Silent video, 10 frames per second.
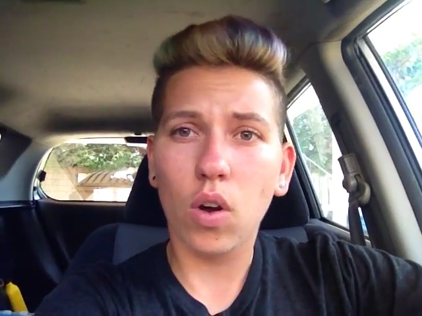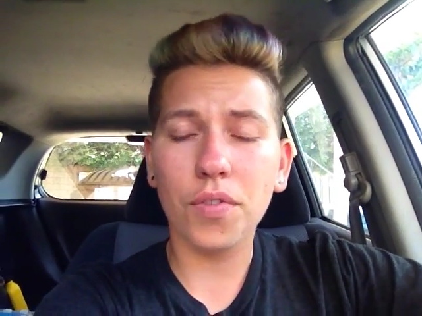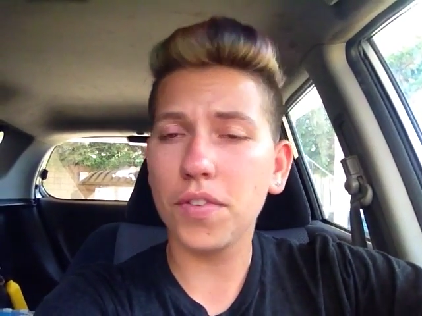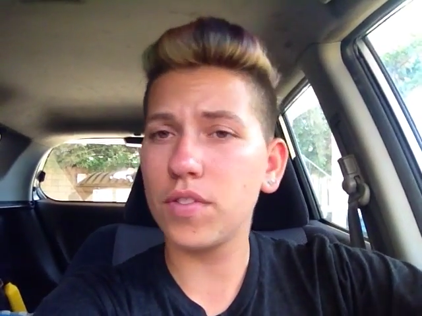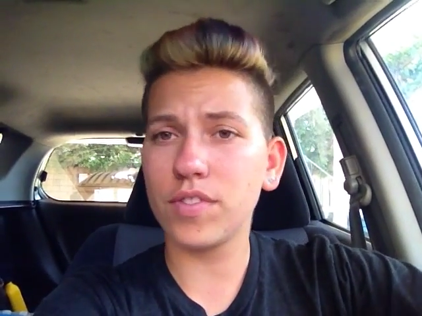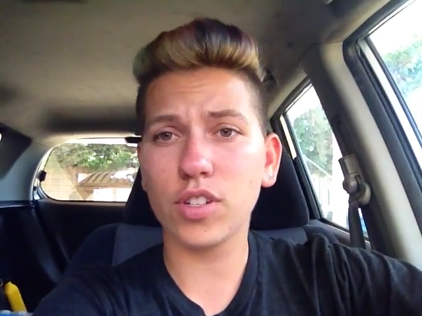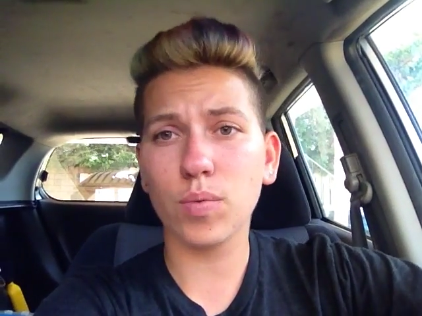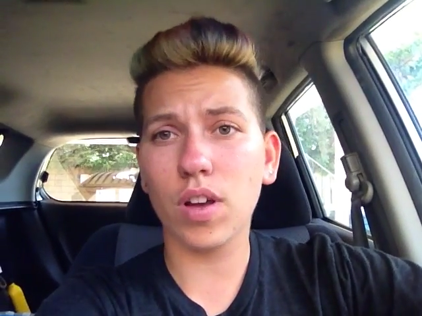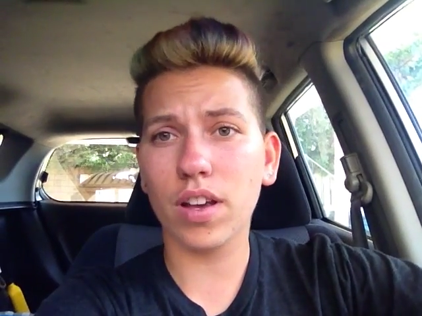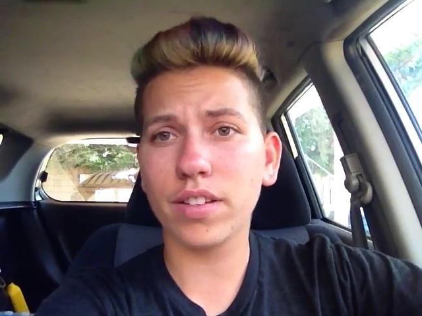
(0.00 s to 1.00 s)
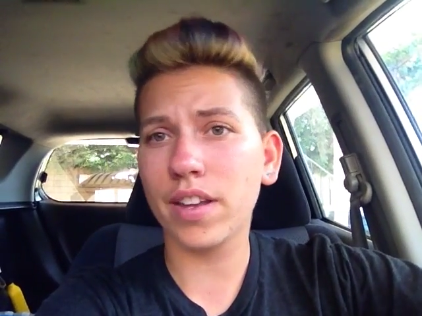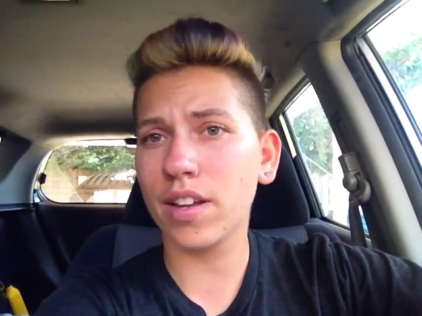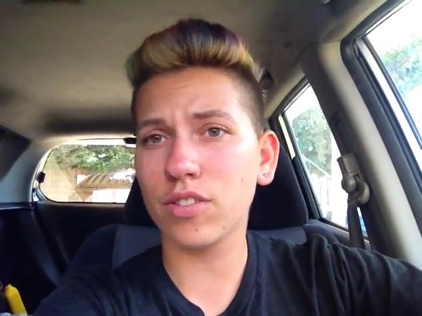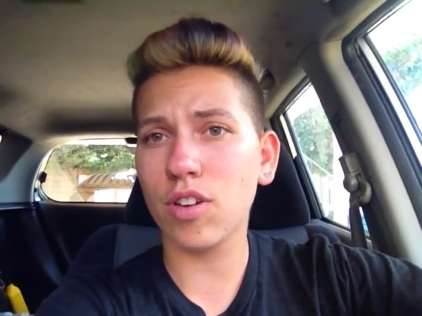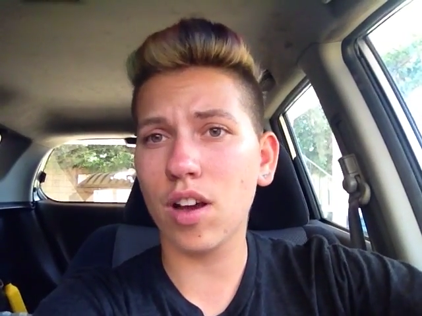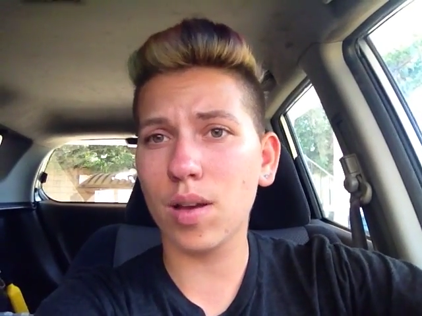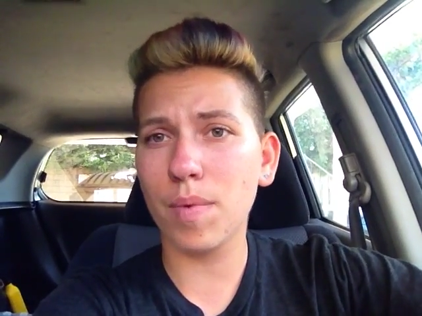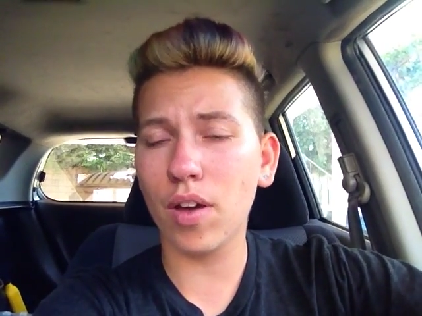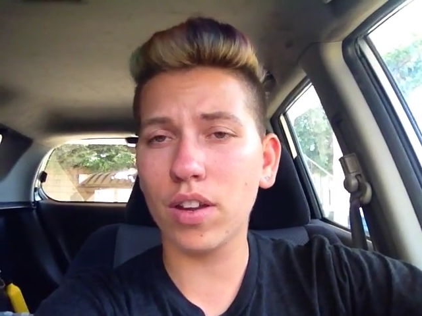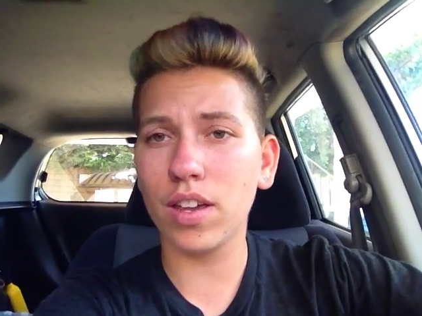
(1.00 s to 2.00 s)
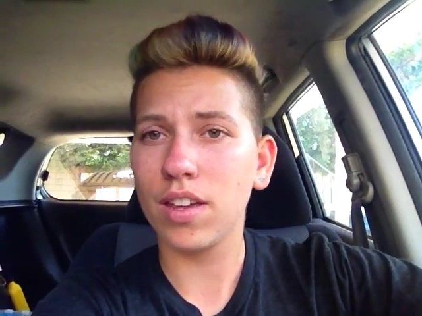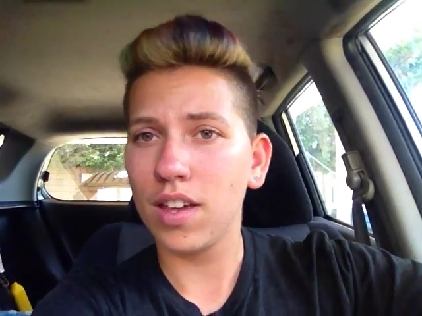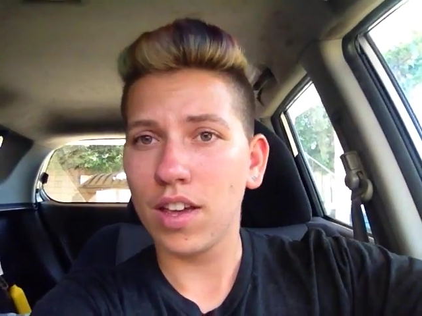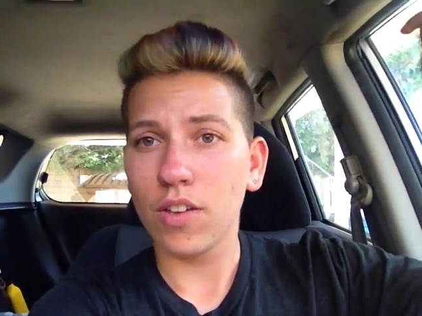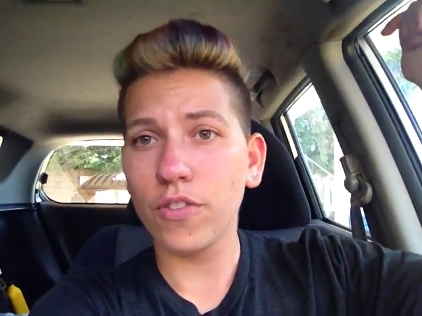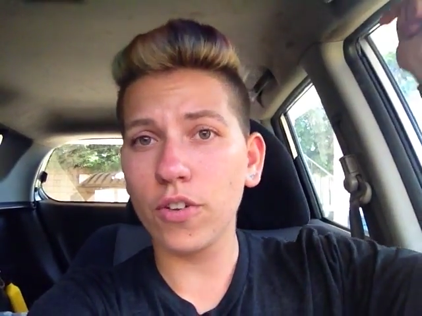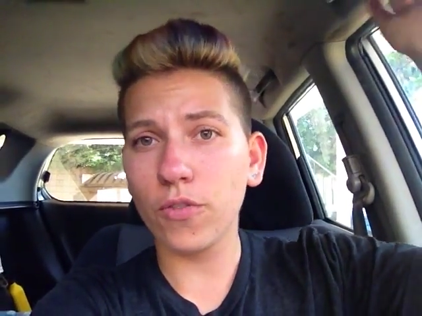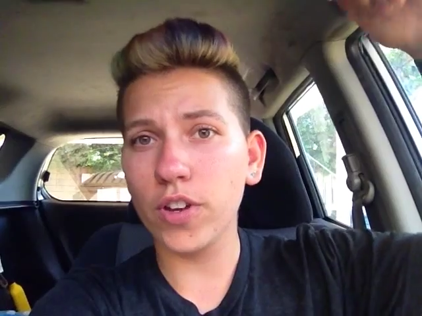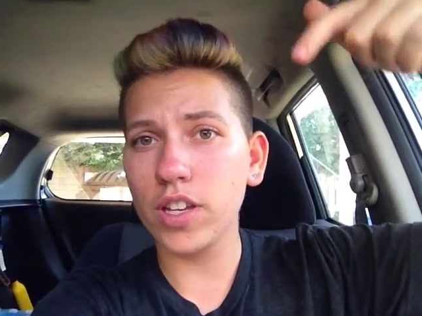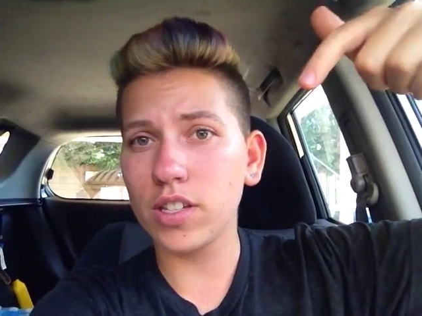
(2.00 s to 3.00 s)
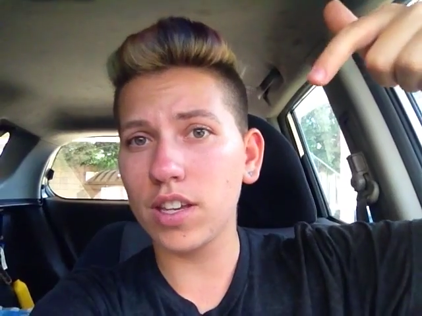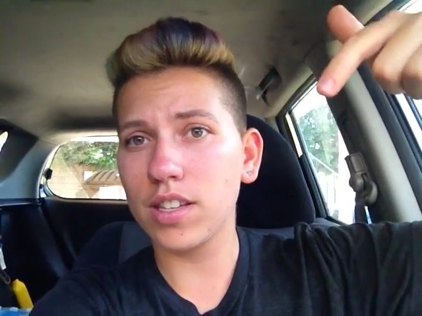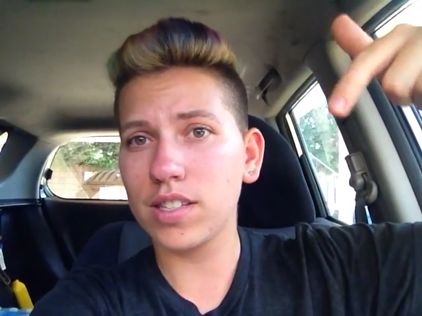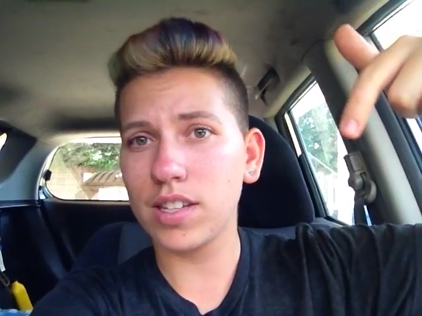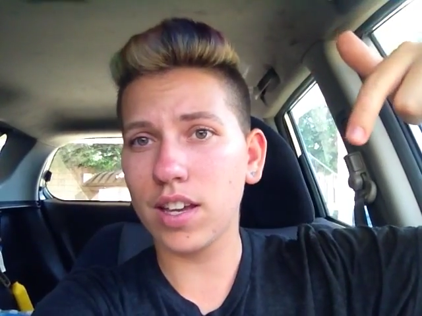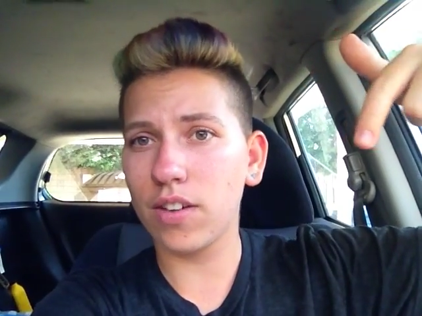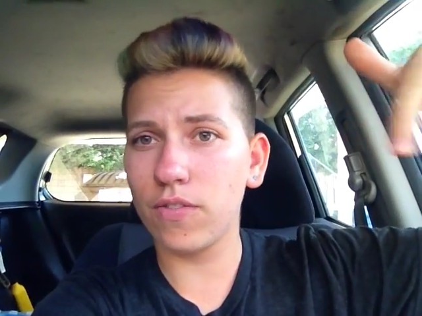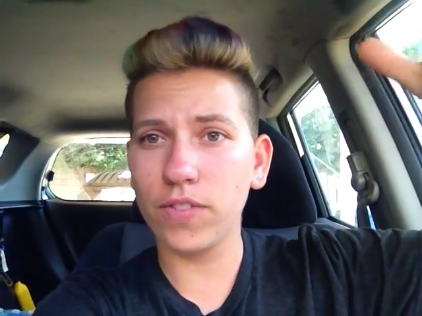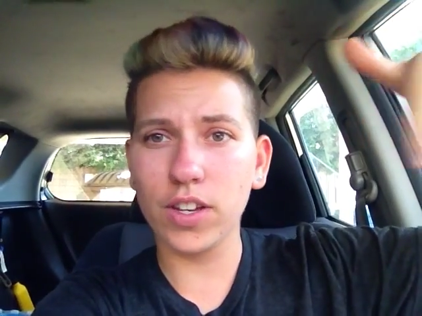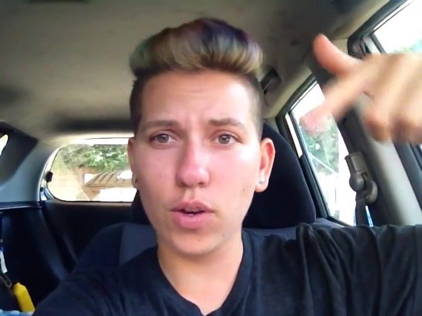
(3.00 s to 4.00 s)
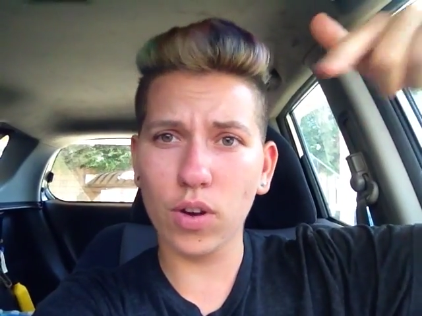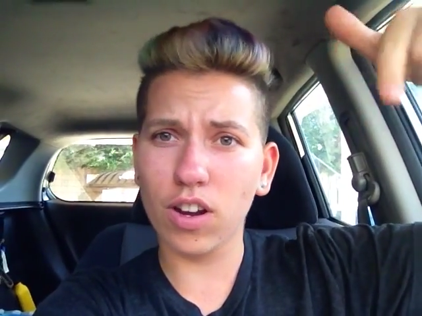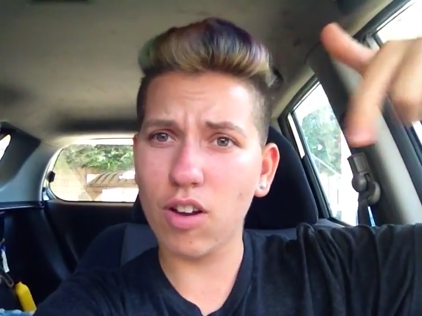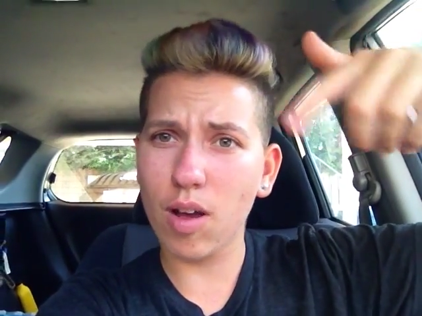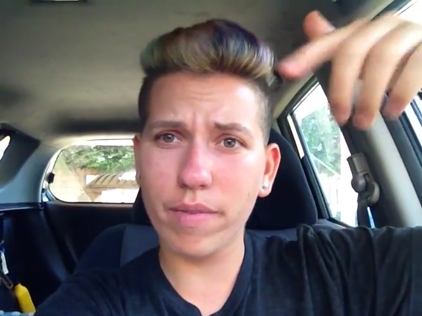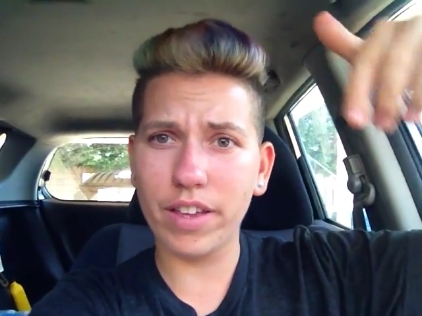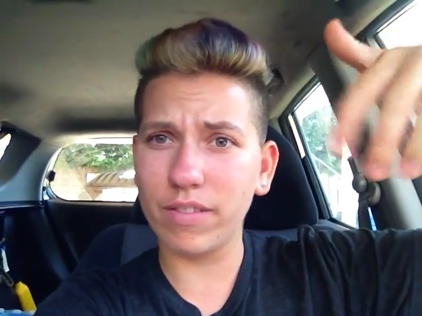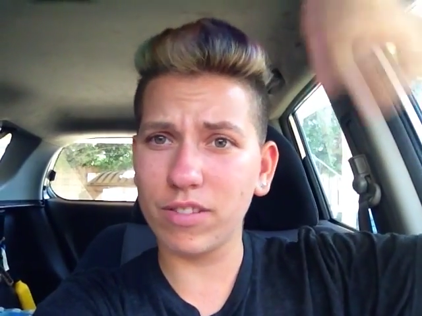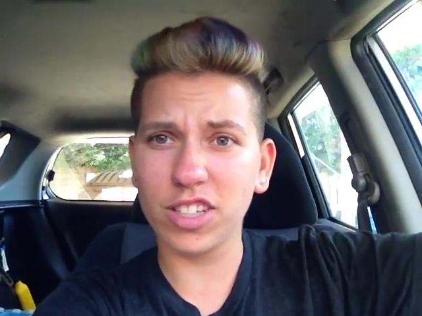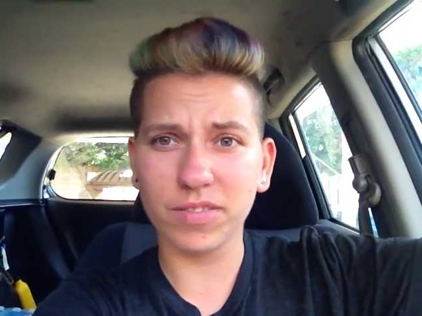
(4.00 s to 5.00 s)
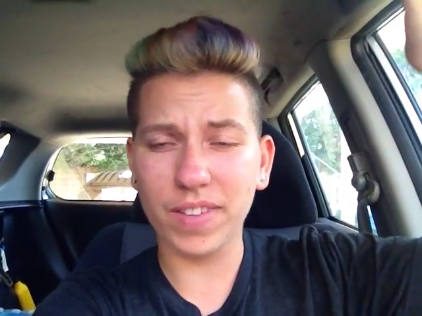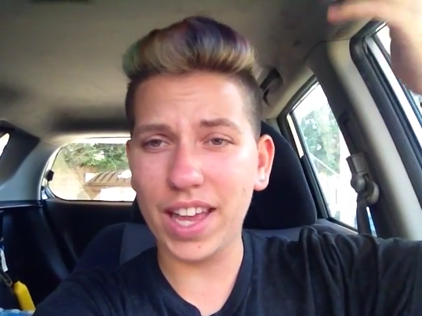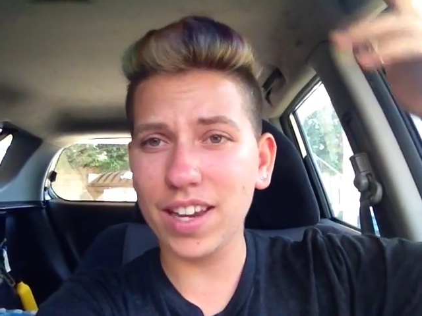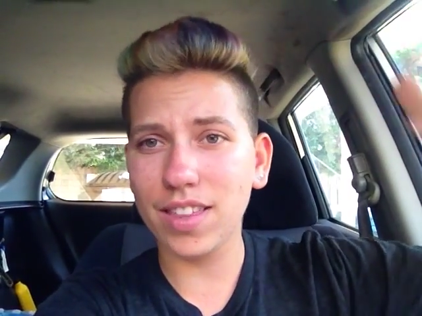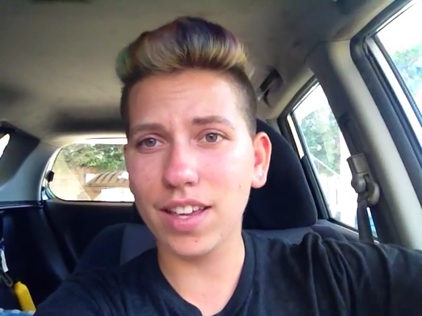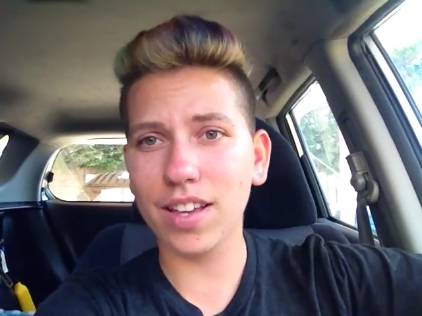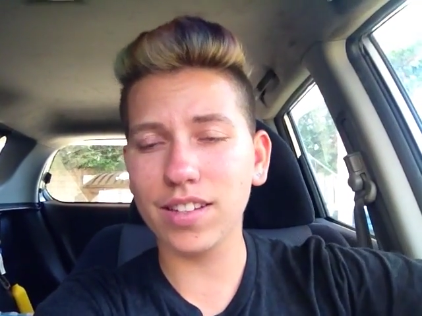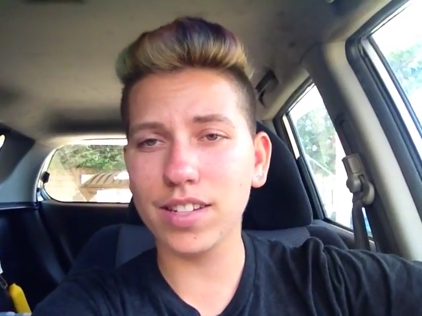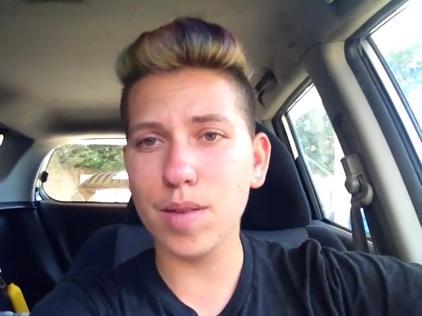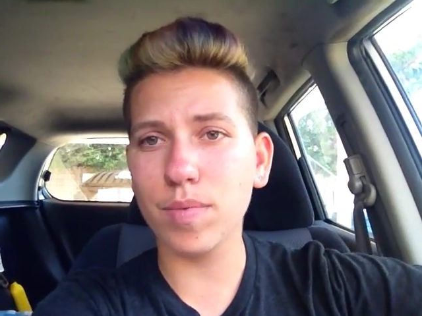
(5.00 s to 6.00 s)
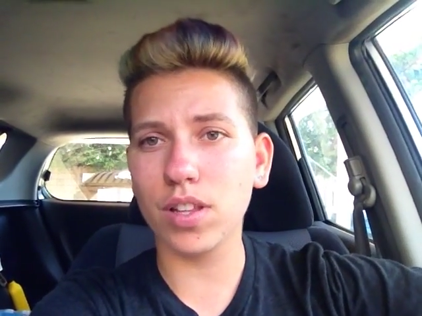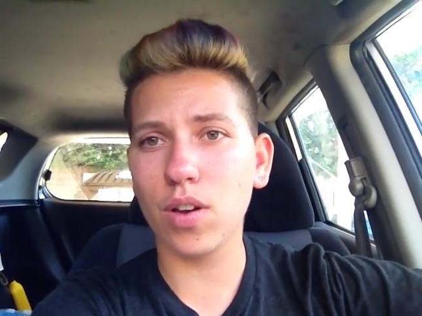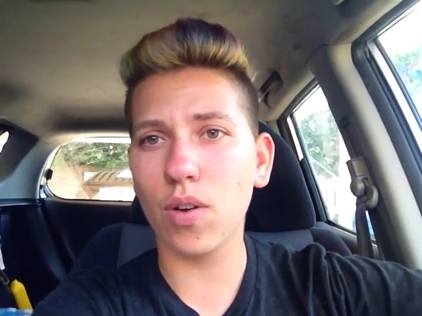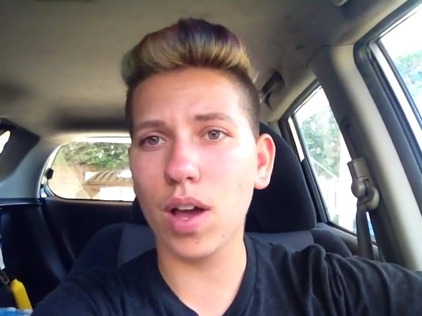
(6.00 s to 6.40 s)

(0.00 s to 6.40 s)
or if you even just want to connect, talk about it, feel free to stick a video or a comment or anything down below.